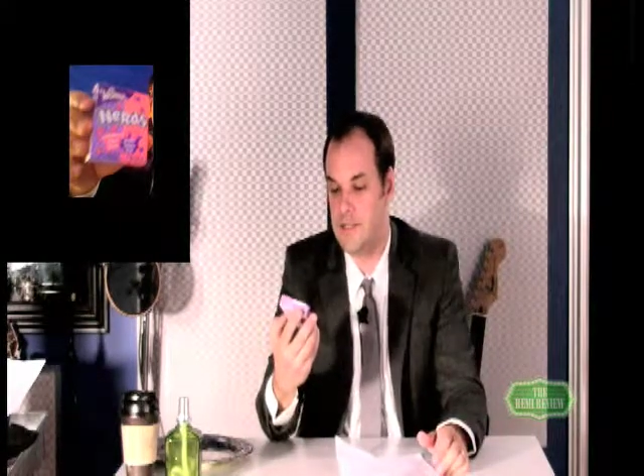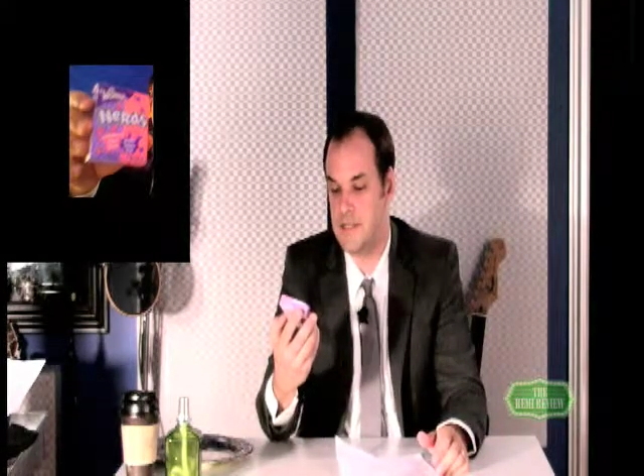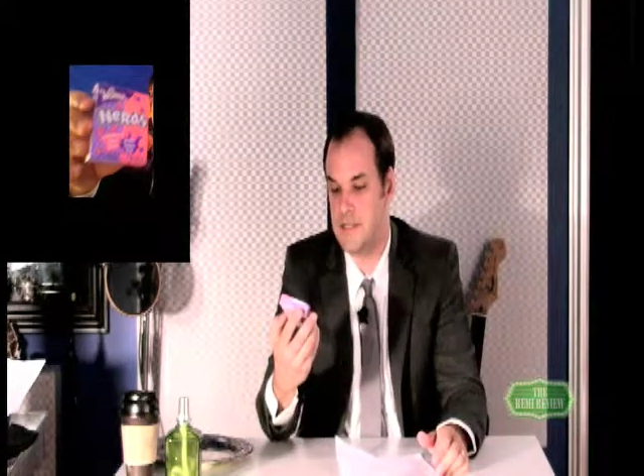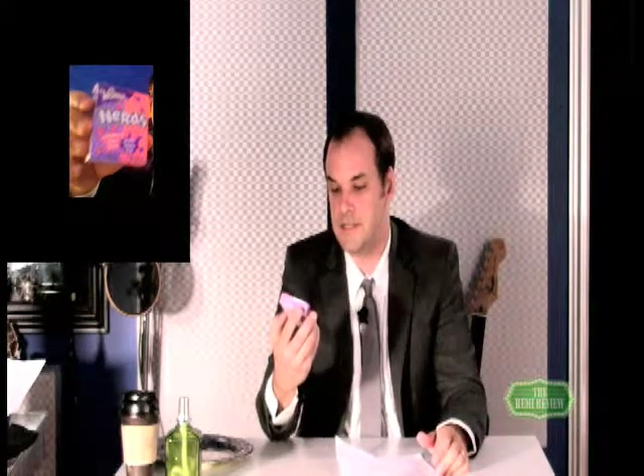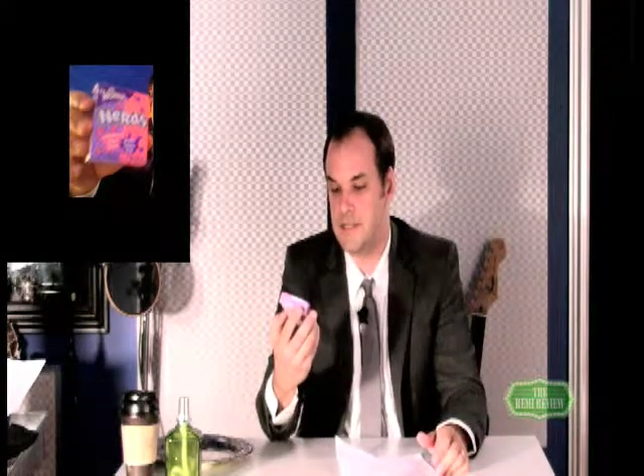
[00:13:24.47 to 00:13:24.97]

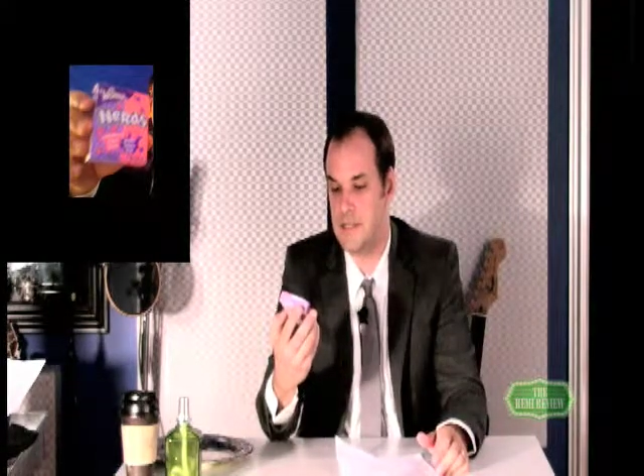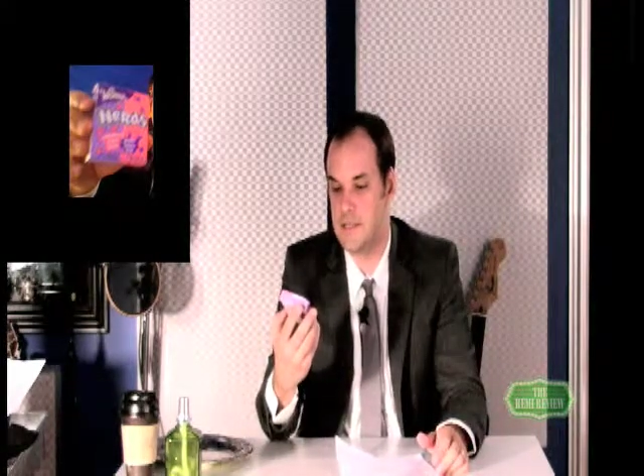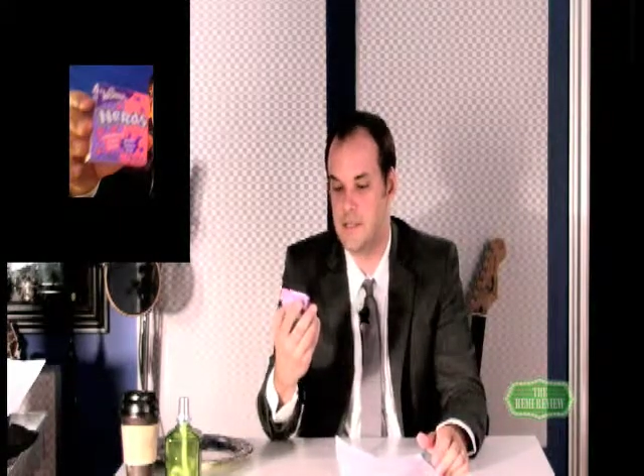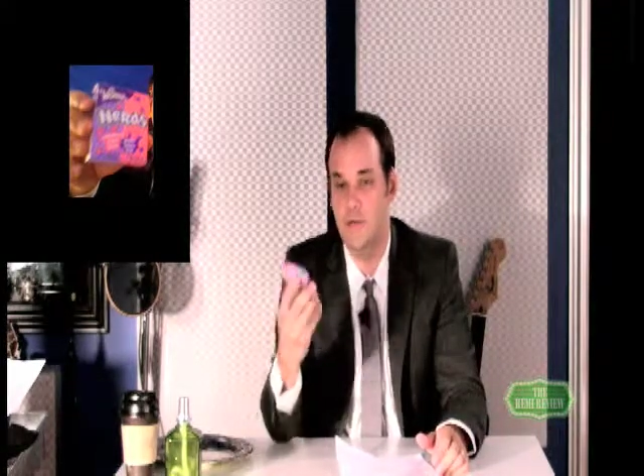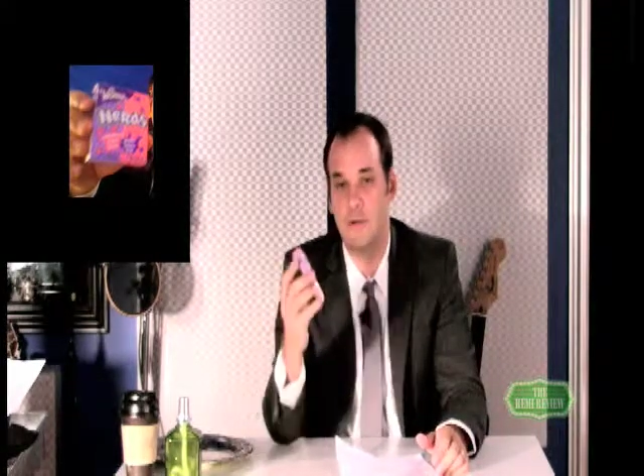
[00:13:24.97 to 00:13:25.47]
This
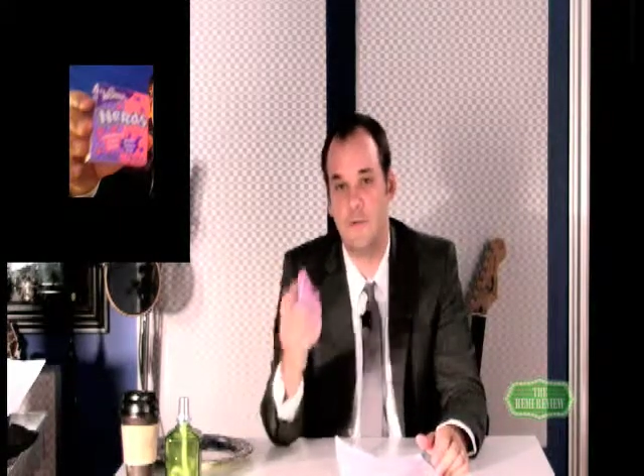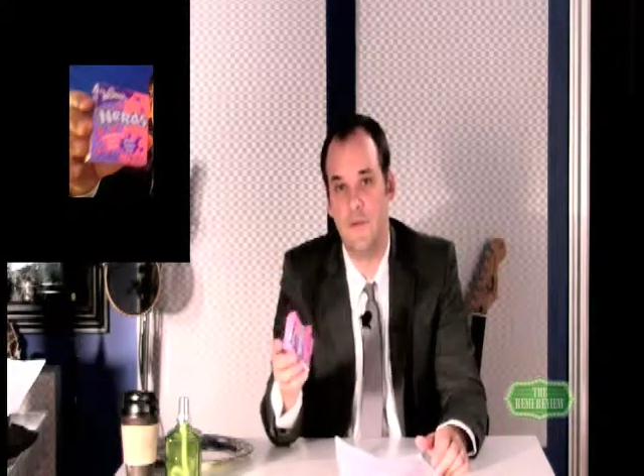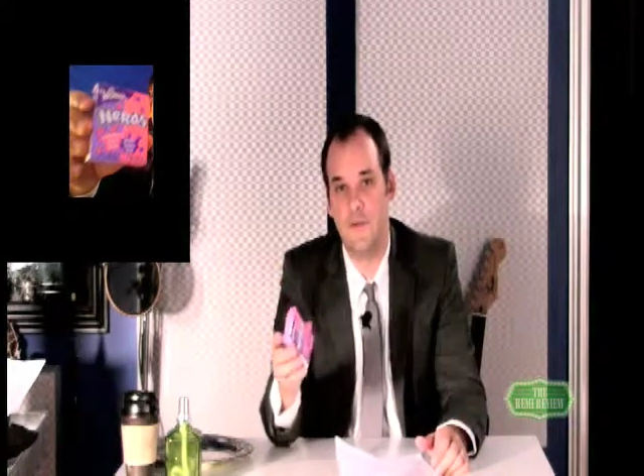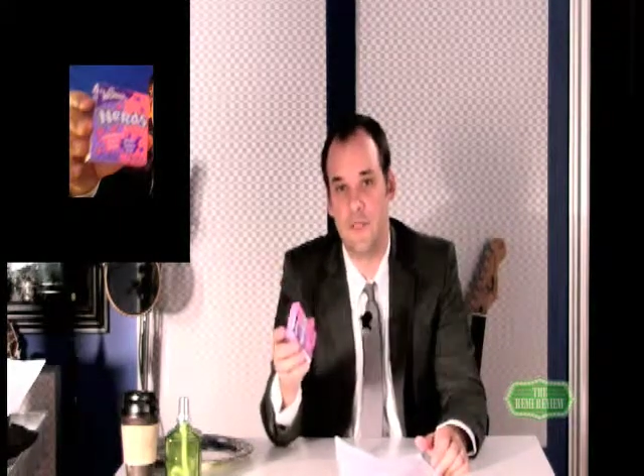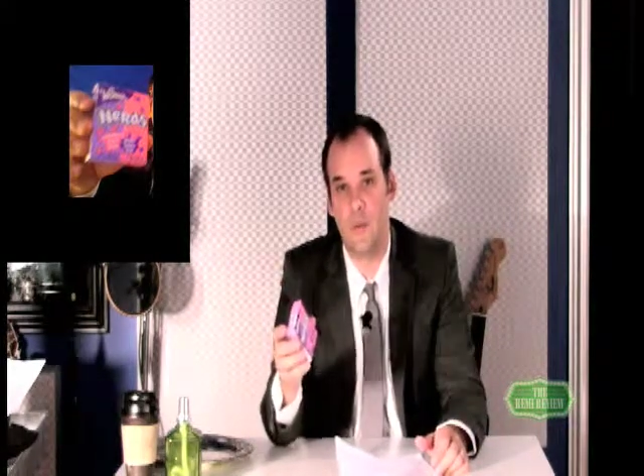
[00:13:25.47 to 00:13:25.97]
is too
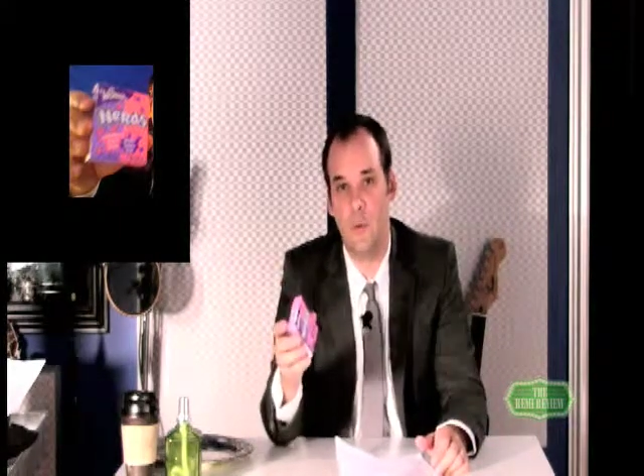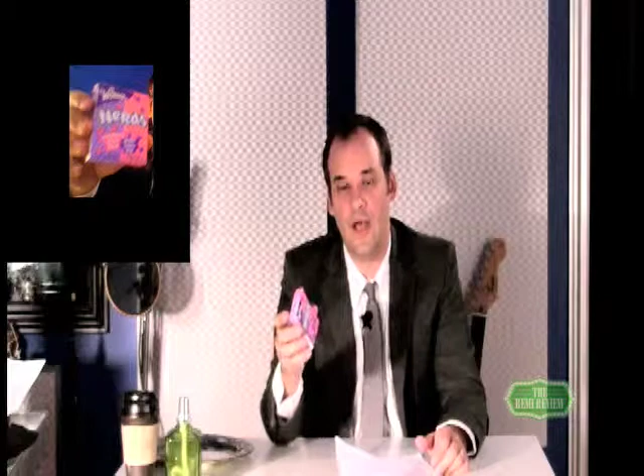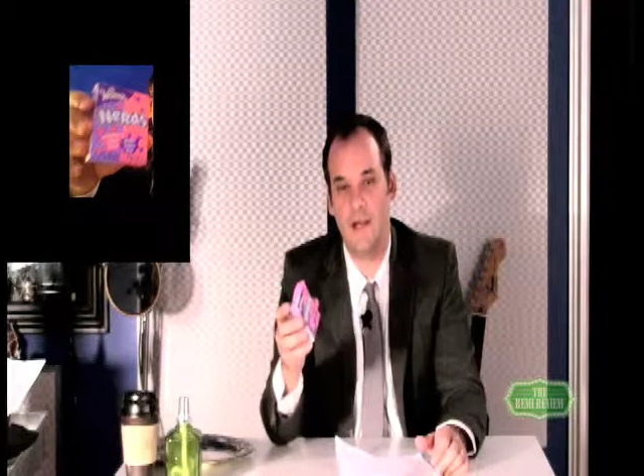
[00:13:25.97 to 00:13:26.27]
confusing.